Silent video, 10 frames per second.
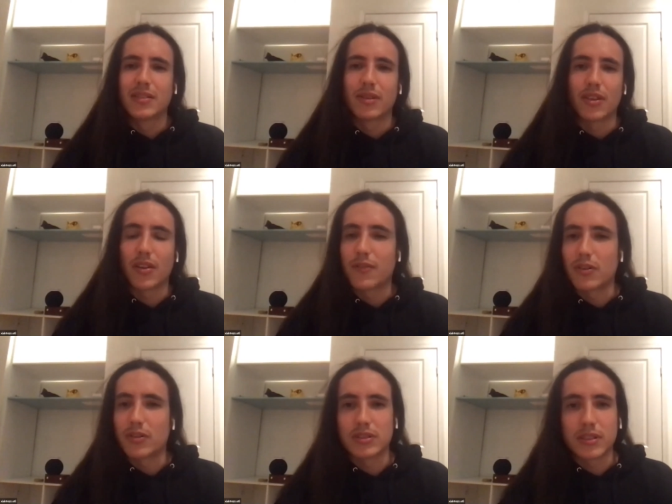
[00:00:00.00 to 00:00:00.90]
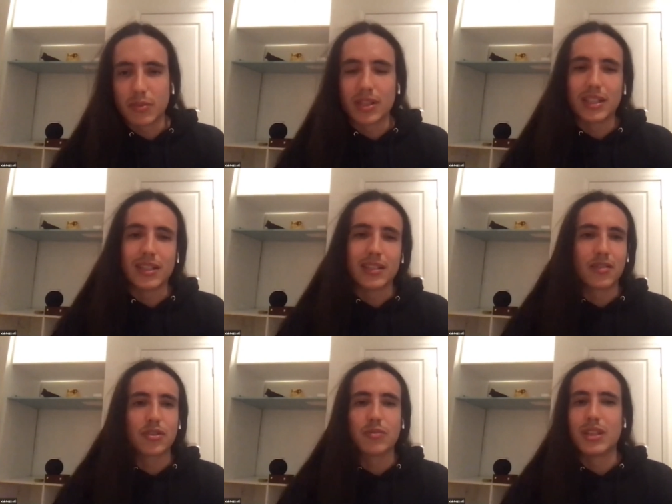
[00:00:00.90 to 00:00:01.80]
with other folks in your community
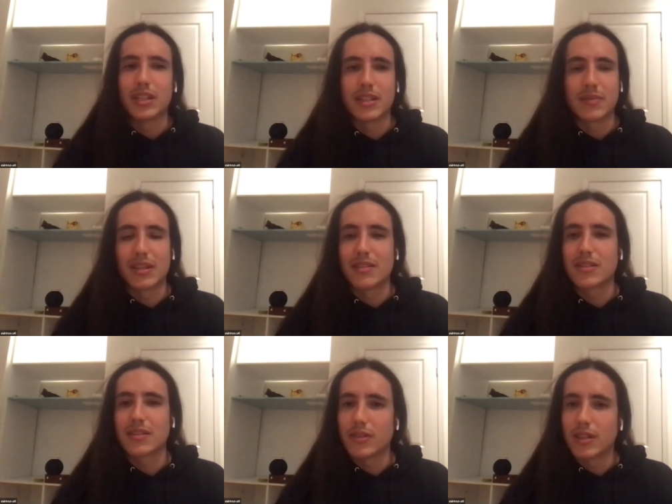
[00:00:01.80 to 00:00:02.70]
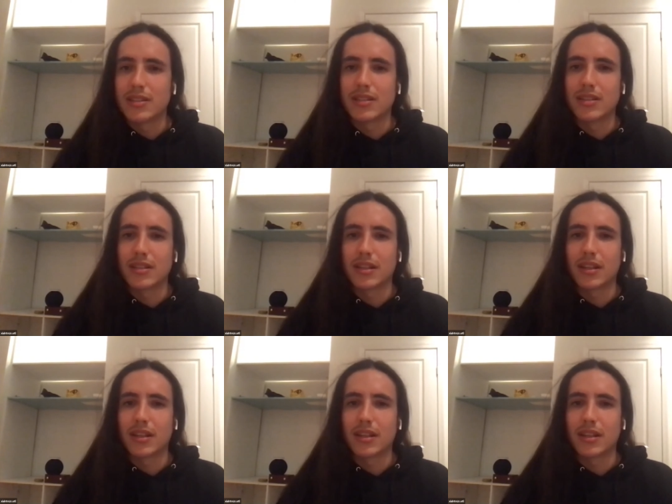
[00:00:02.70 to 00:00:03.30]
social media has made it so easy to